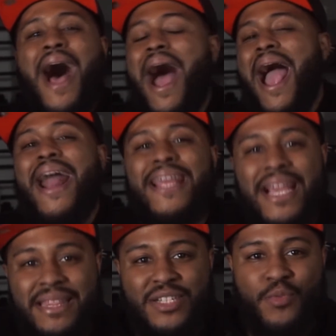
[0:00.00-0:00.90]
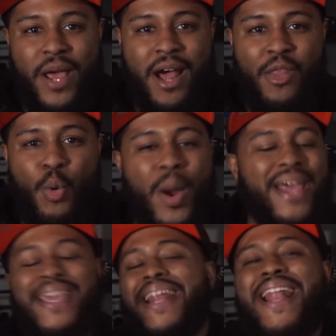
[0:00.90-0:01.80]
I had to get this rant out of the
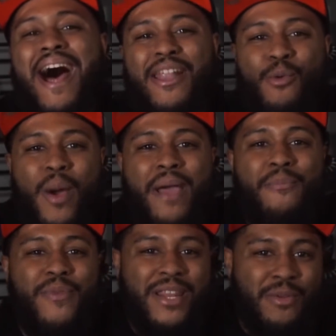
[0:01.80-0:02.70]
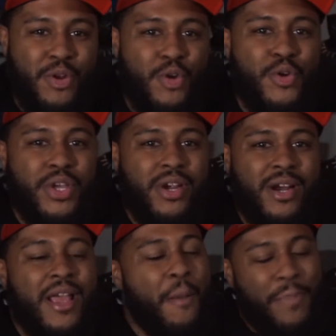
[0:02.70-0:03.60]
way. Get it out of the way in the new
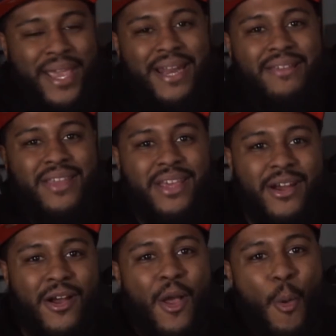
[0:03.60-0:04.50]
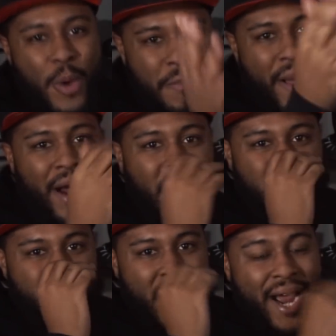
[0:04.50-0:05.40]
year, beginning of the year. We back
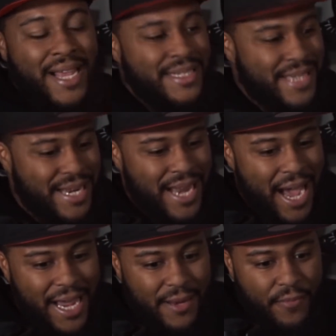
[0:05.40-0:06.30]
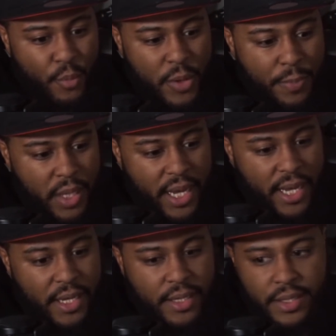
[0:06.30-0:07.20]
on track. Tonight, we
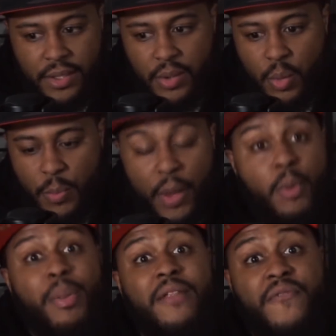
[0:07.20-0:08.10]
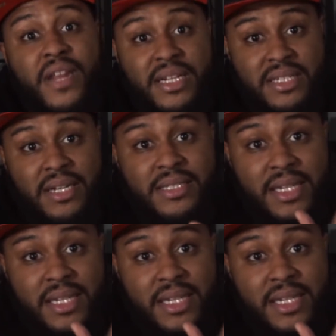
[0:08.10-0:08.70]
play, who we play? We play the Phoenix Suns